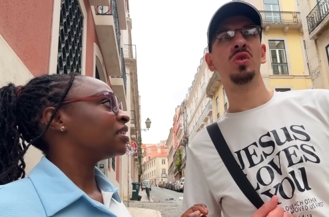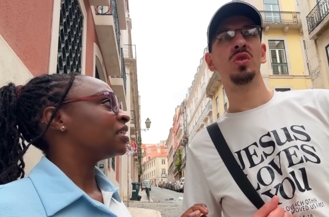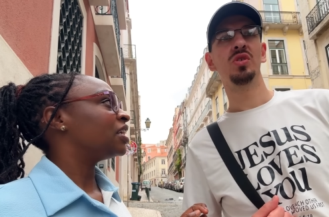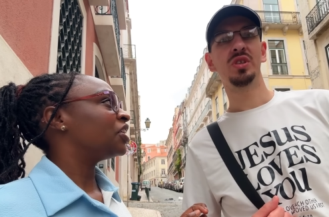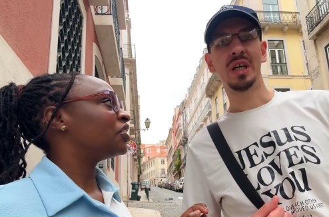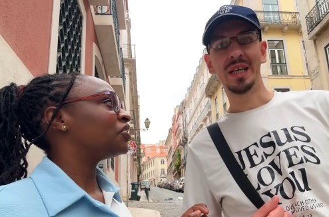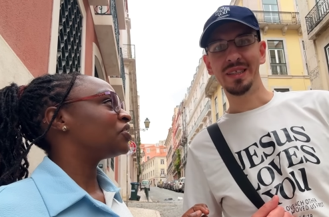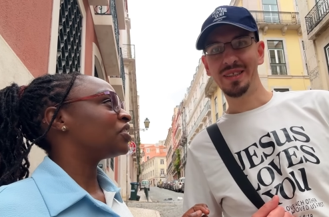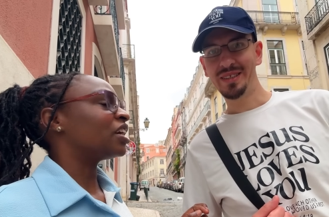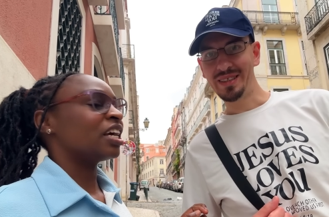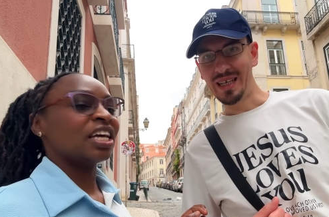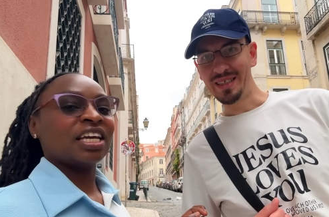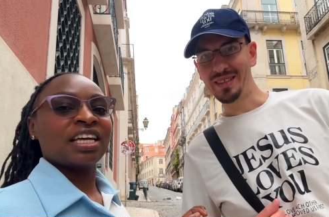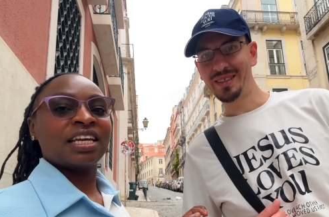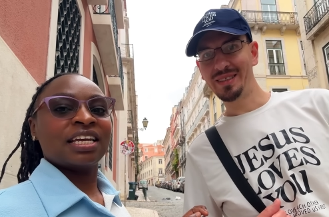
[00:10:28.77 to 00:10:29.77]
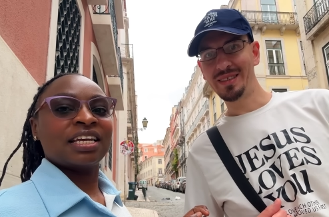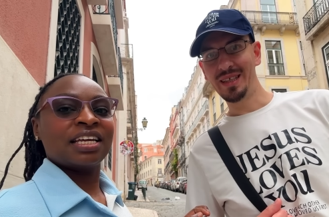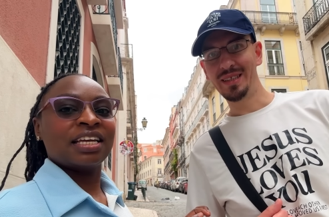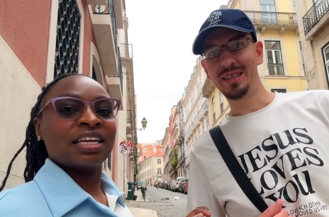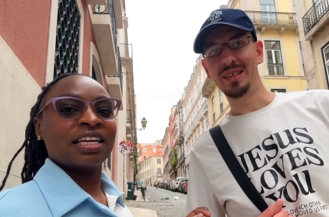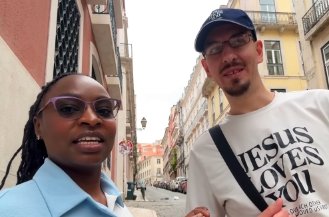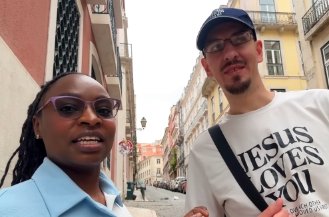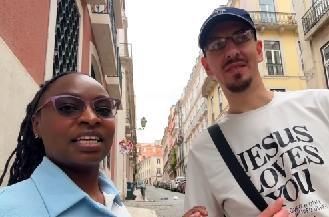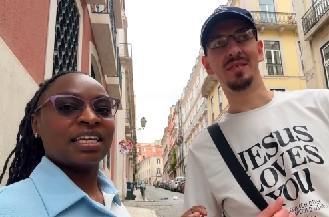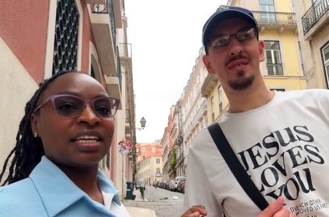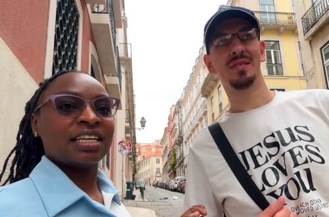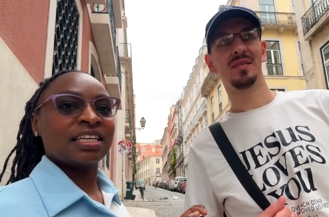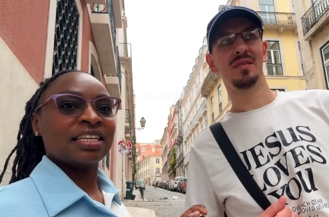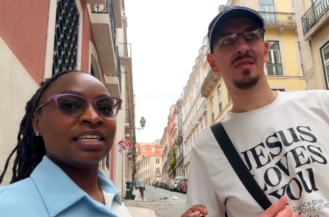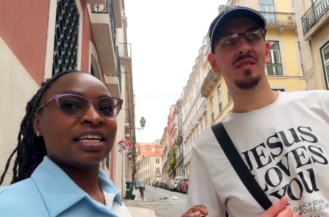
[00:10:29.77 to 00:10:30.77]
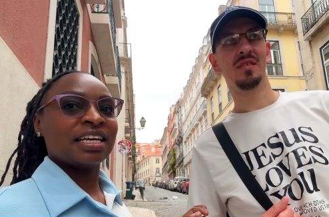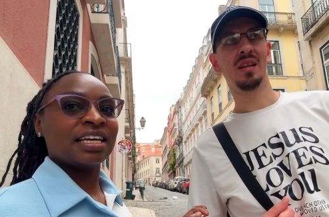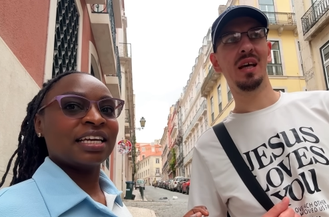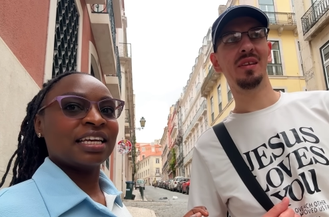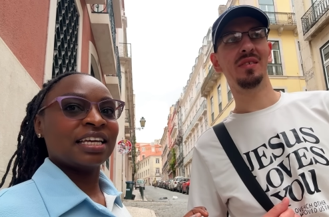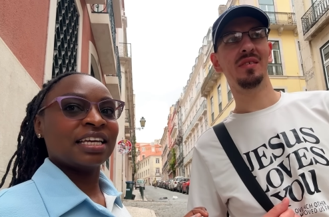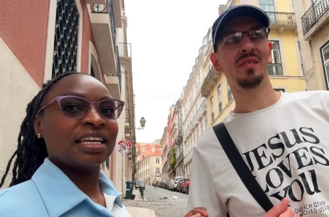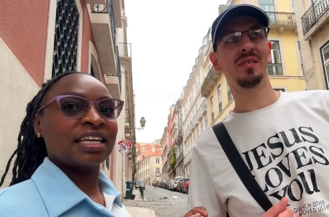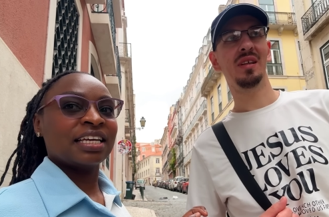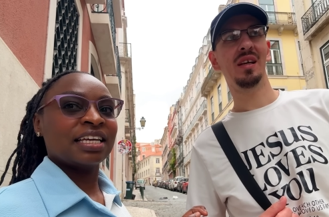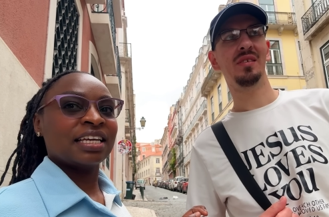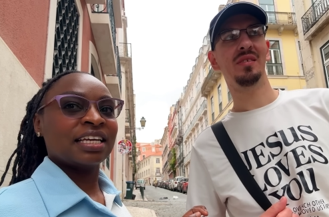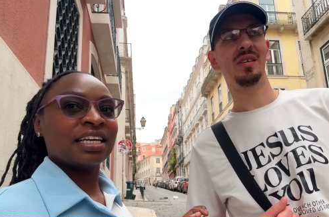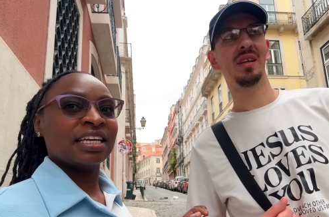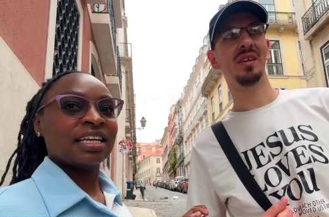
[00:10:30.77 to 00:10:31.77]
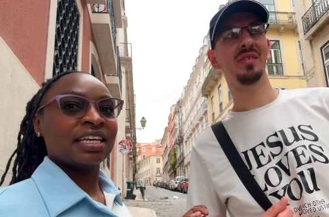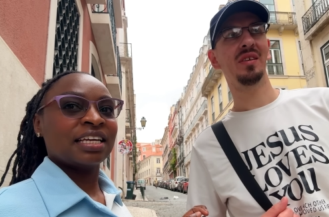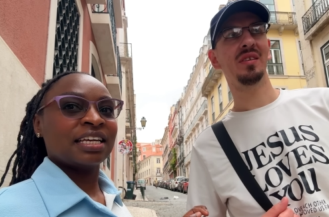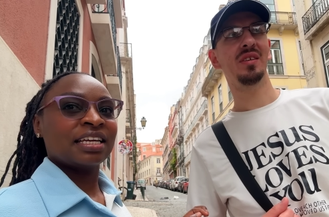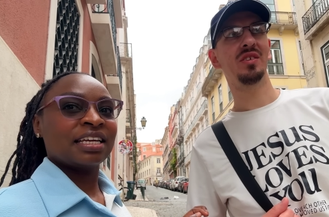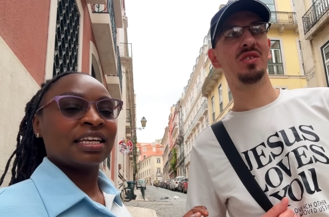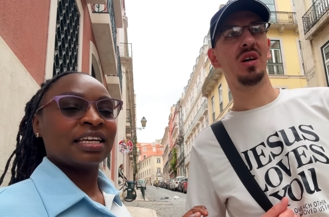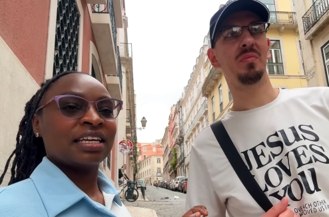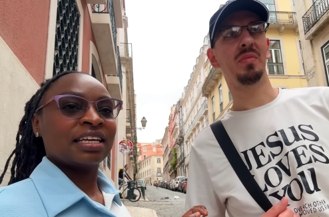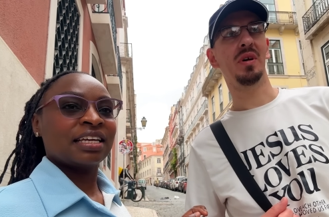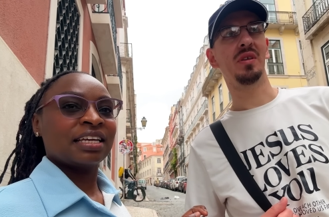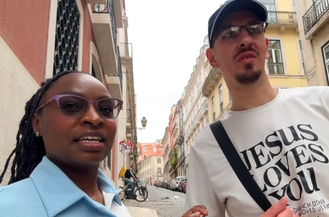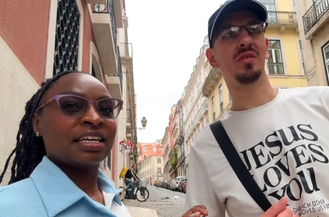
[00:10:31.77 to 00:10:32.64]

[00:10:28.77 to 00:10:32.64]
Speaker 1: such such cities, not not exactly Japan.